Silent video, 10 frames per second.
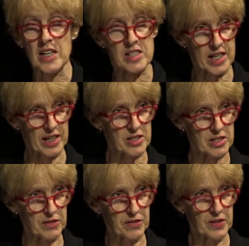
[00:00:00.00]

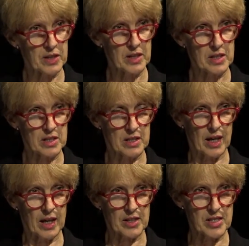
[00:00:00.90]
executive
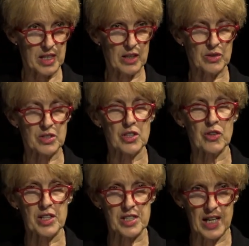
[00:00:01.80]
uh, skills,
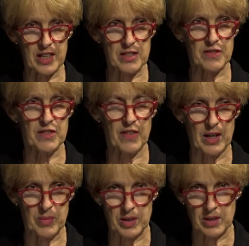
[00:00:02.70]
your executive
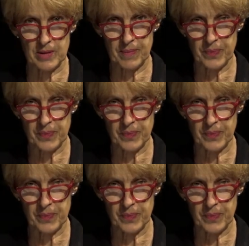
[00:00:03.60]
development.